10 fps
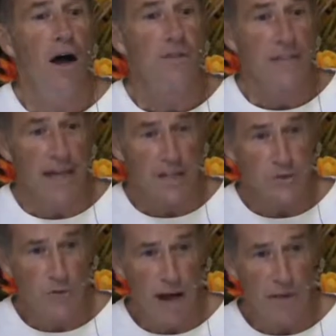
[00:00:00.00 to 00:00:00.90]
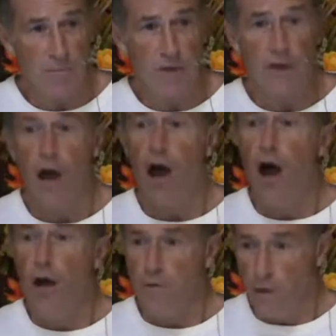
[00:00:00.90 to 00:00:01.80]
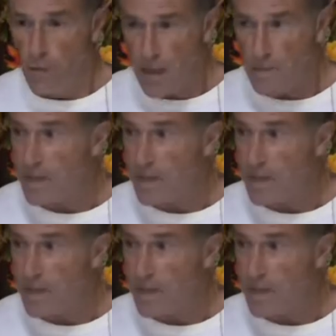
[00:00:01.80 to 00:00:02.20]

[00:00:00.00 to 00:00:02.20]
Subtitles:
Dennis Rodman. Them